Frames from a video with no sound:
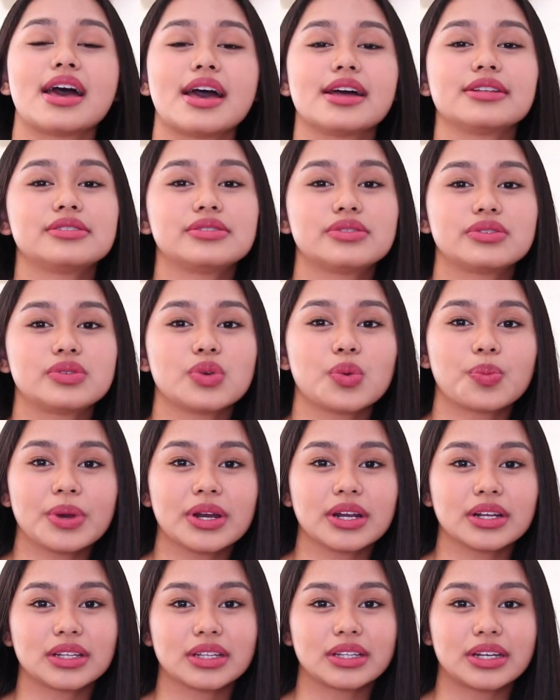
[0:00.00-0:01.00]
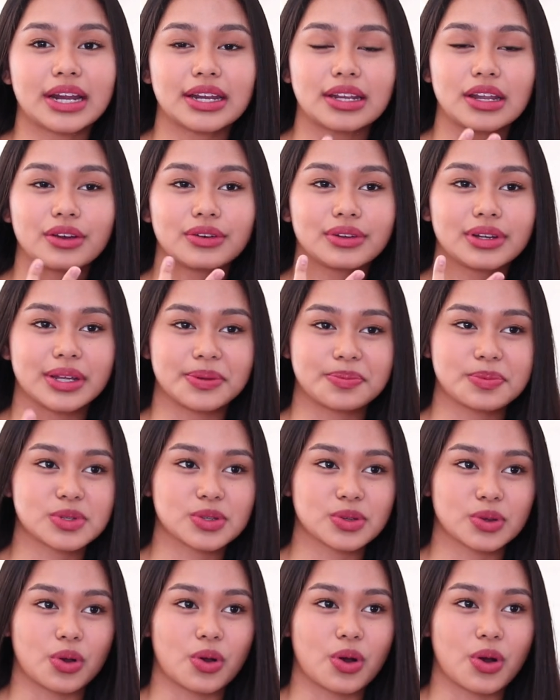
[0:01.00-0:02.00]
And super nagdudry na yung
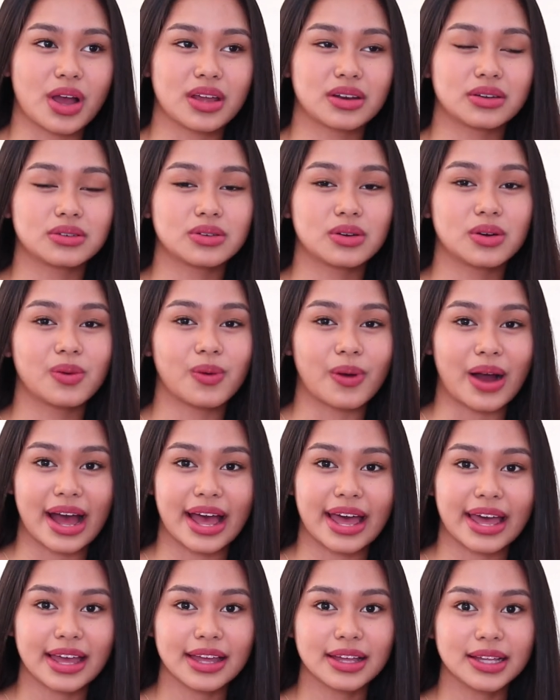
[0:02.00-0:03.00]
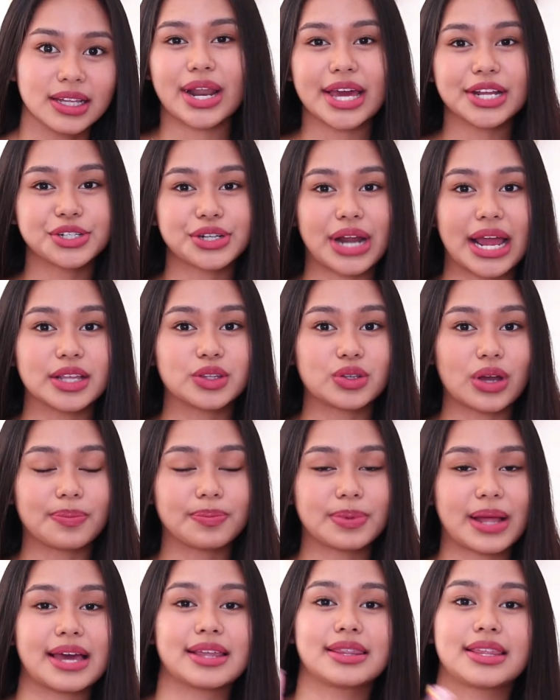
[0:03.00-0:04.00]
lips ko. I don't know why. Like when I tried to
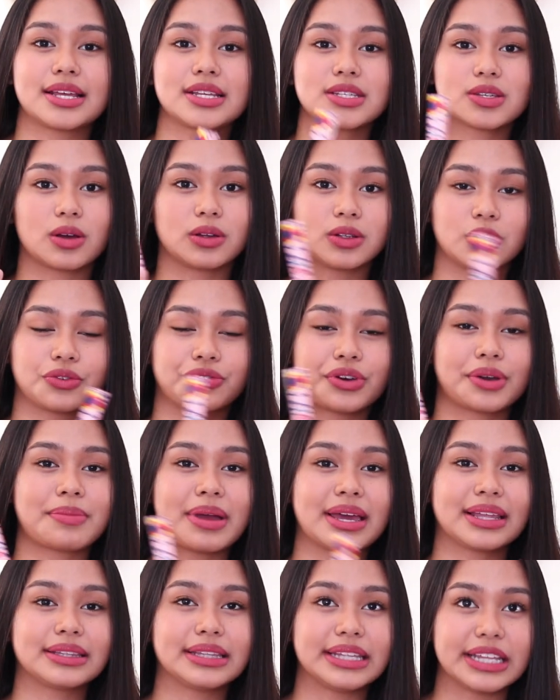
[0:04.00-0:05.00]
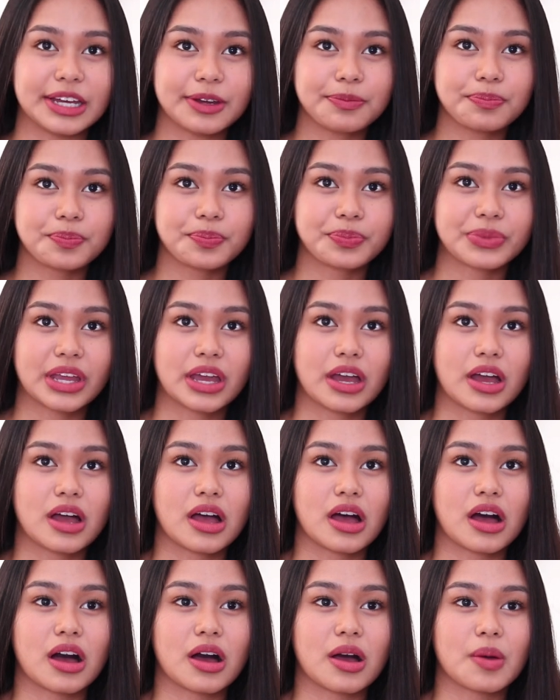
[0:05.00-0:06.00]
apply this all over my lip,
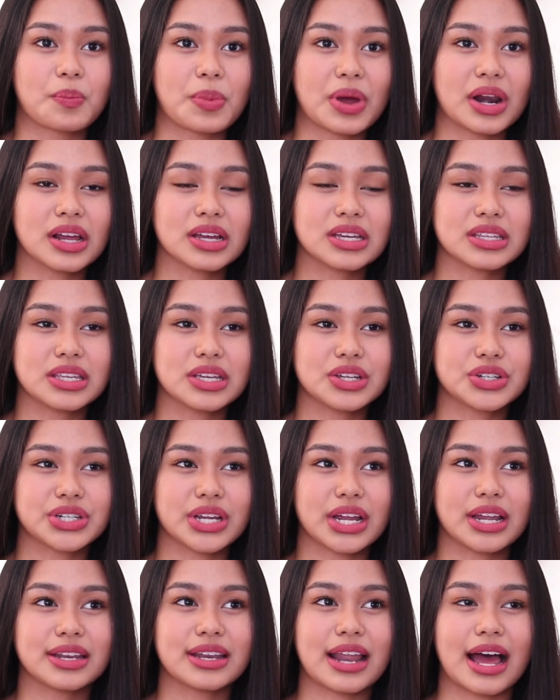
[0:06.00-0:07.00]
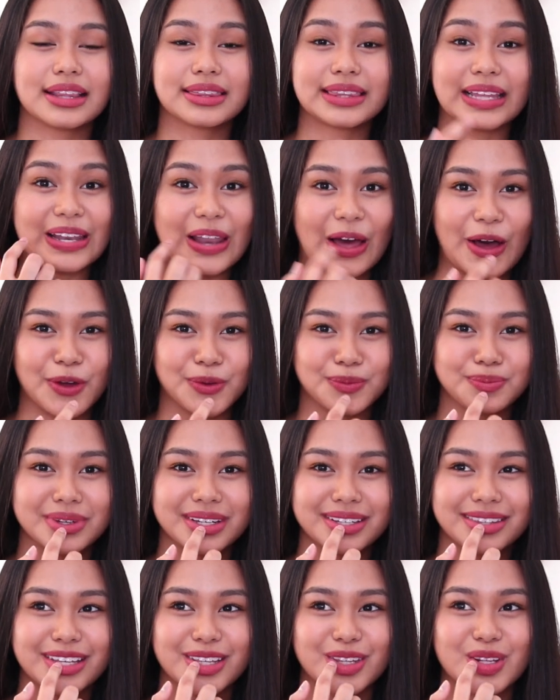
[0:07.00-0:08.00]
parang hindi siya natalab
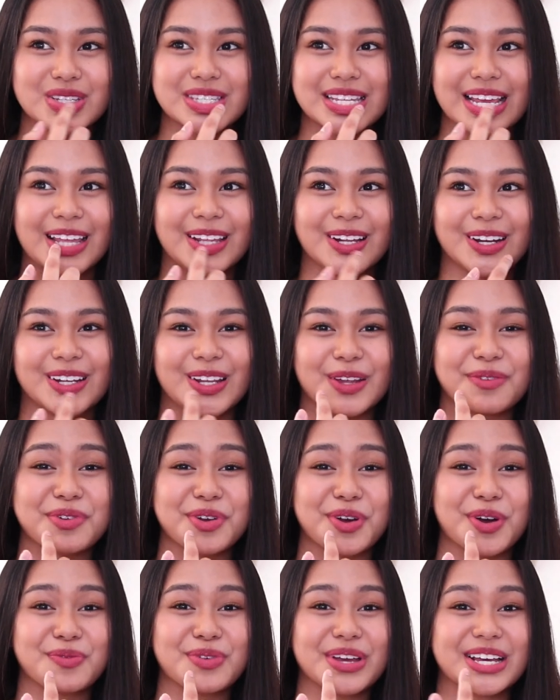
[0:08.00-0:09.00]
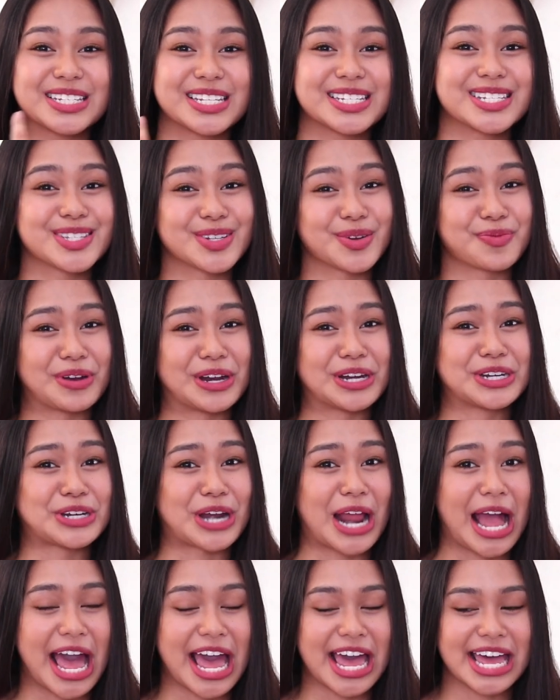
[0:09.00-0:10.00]
dito sa inner lip ko because it's super
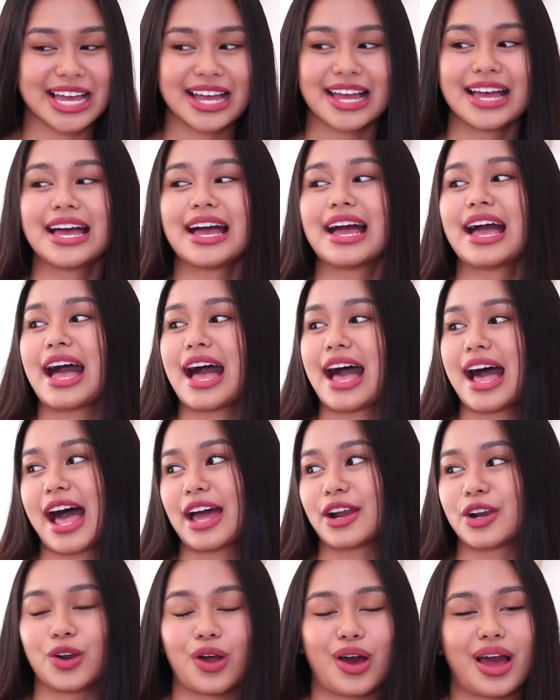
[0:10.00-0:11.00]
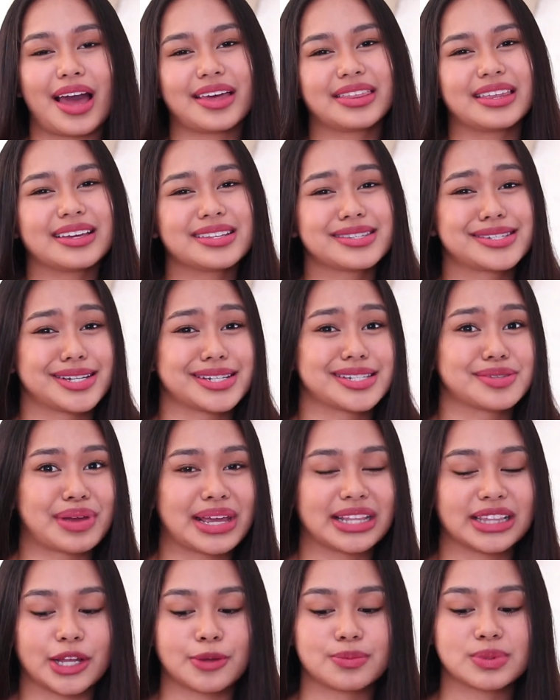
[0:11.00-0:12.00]
dry. I don't know. I think it's just
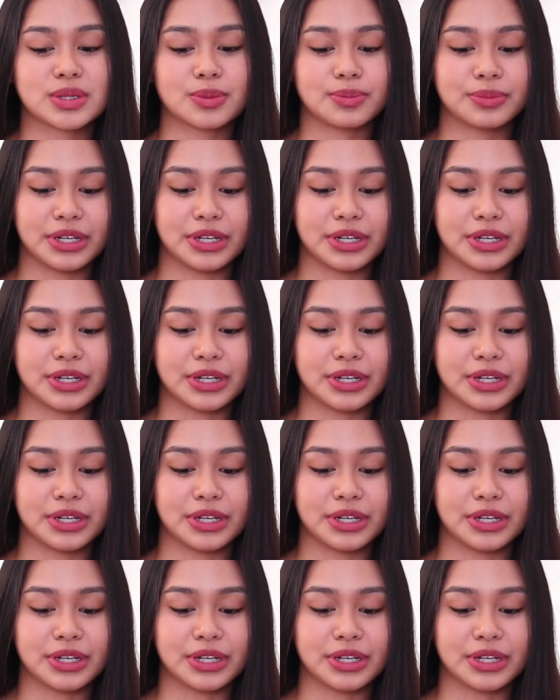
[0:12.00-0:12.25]
my lips.